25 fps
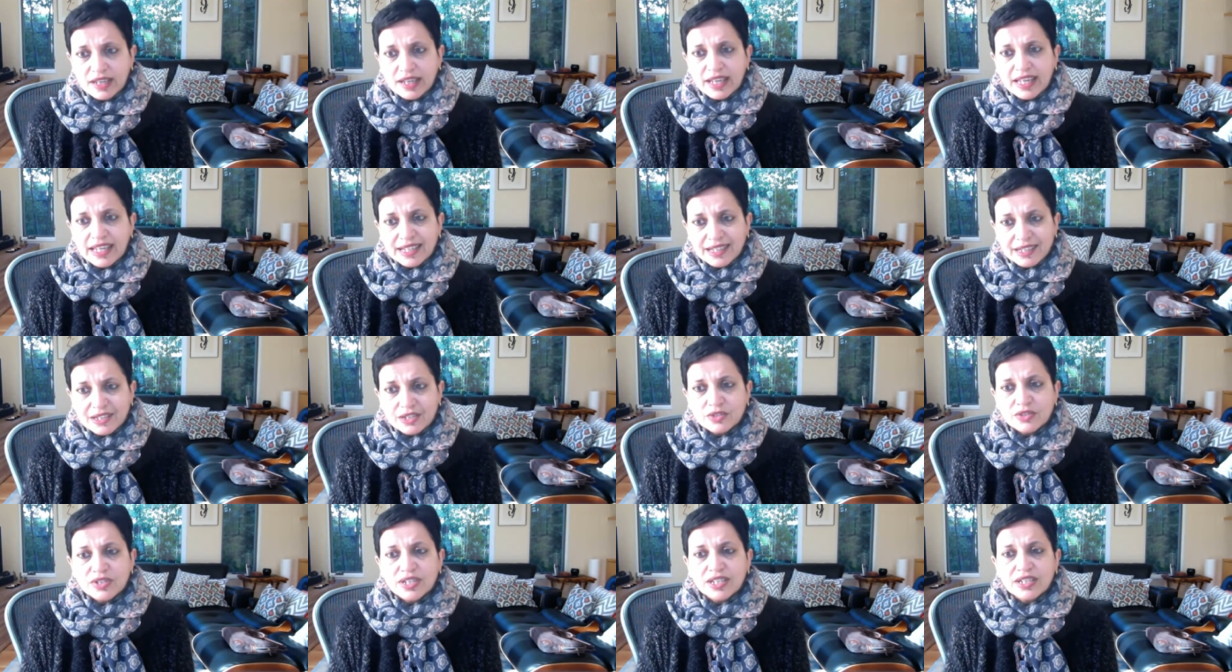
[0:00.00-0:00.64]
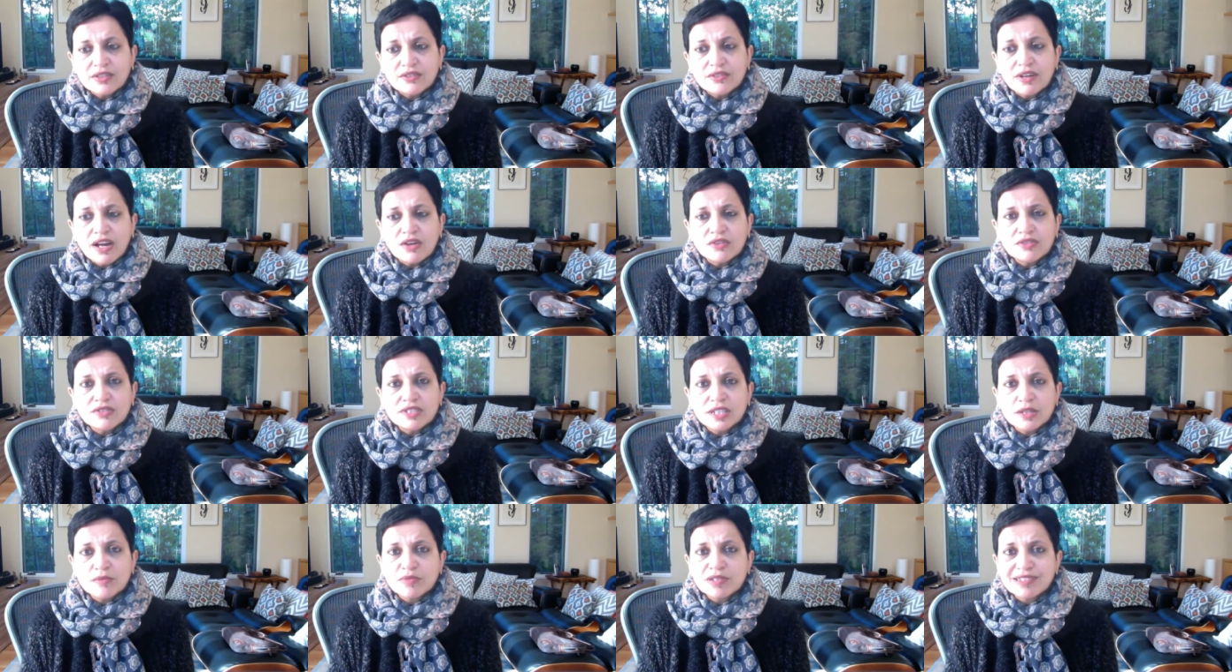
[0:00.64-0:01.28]
including a
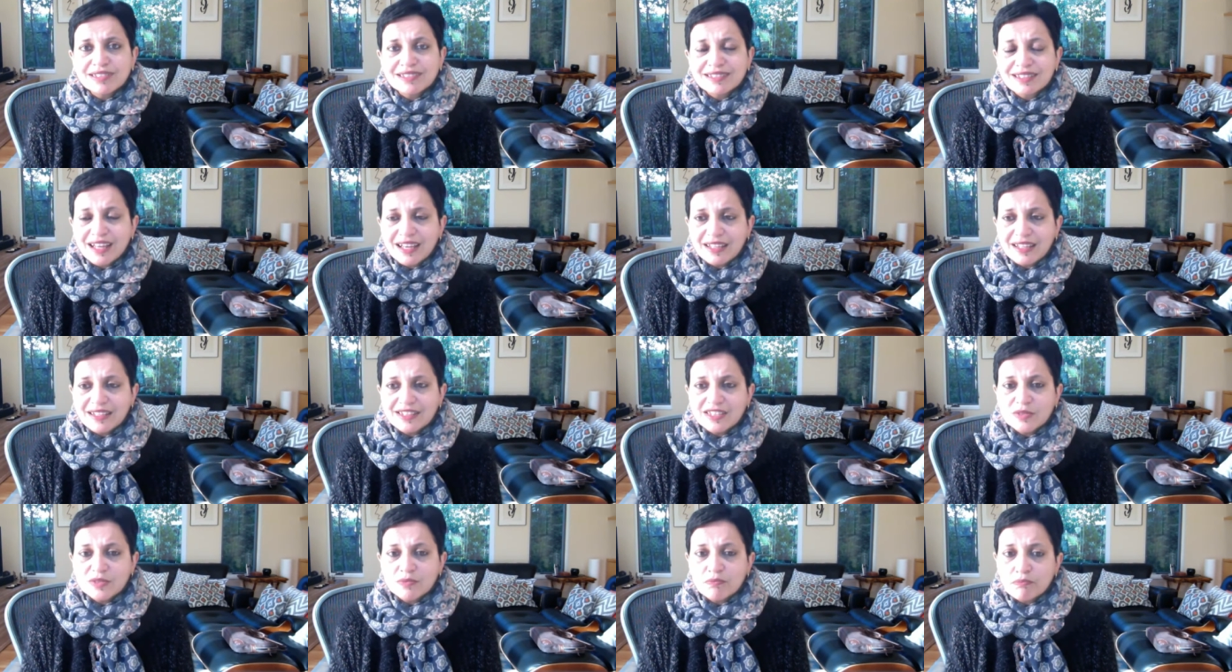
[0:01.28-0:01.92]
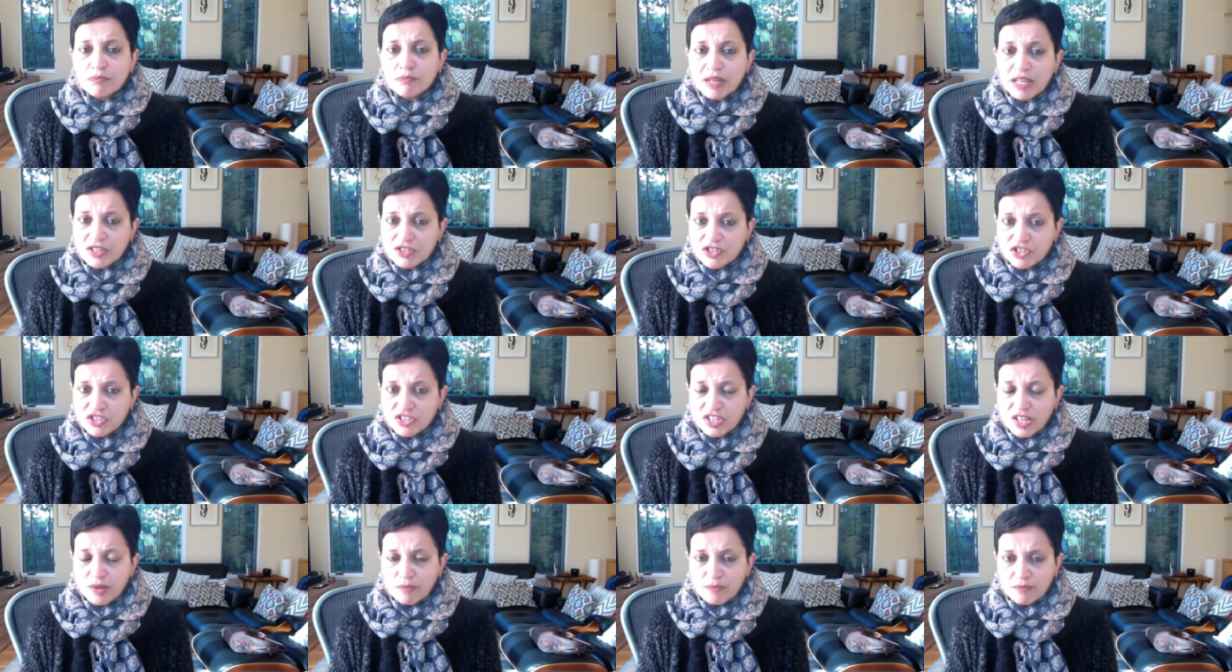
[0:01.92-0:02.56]
roundtable slides
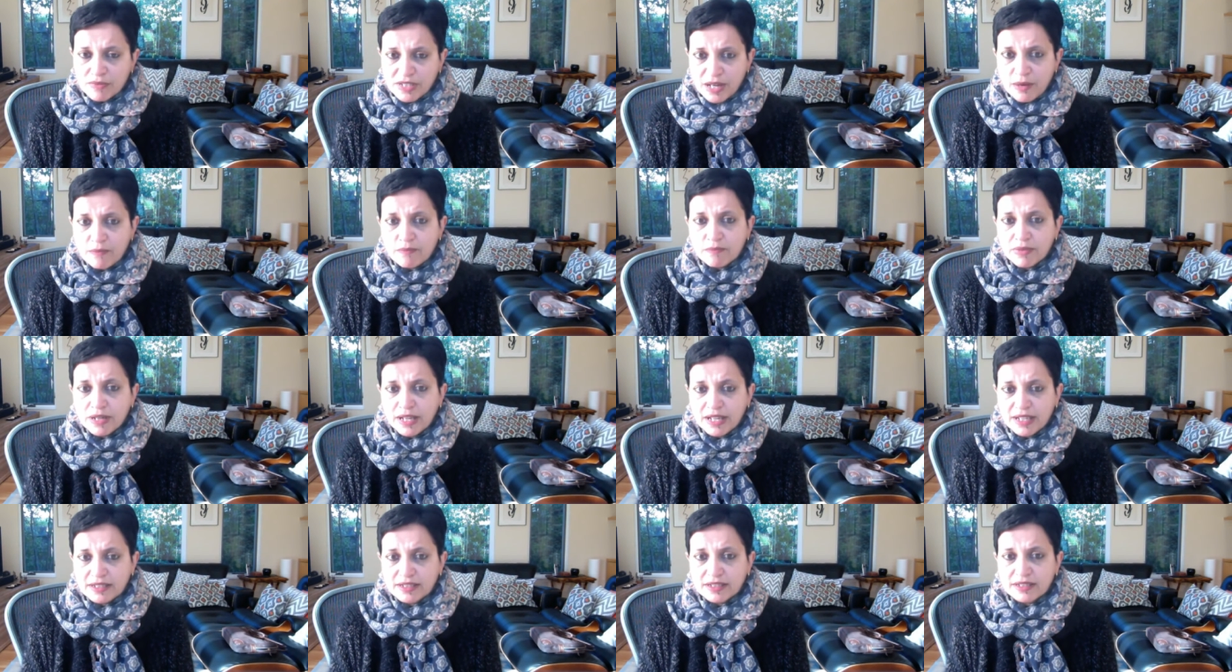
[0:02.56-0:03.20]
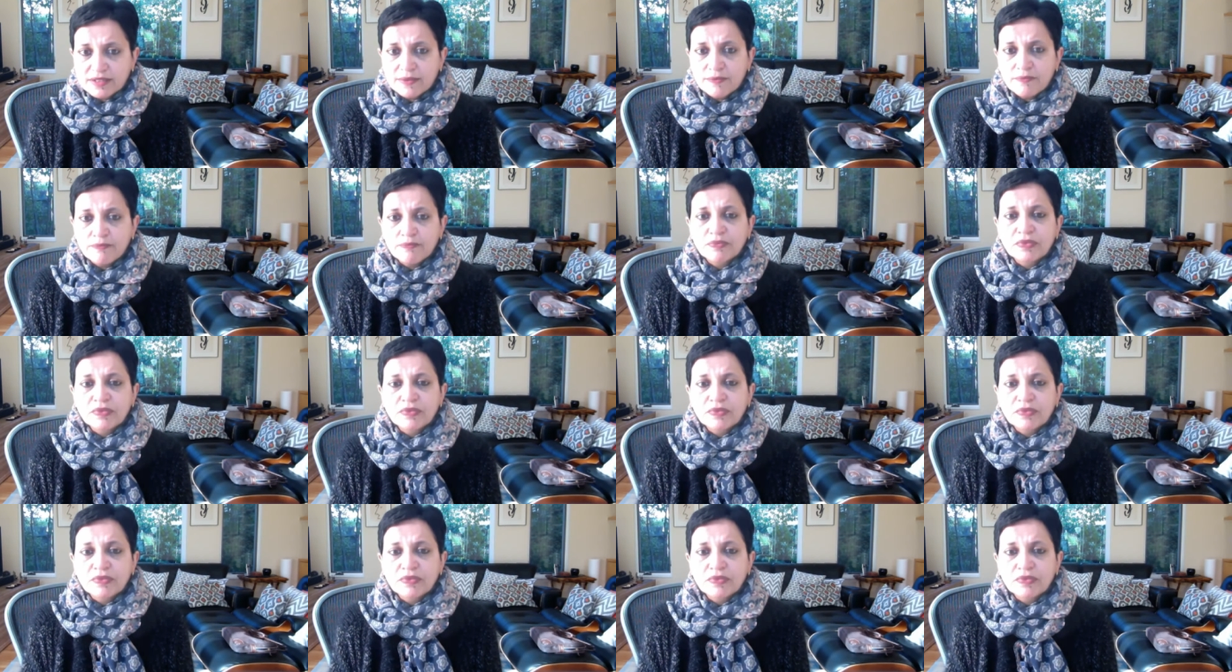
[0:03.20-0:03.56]
pitch template.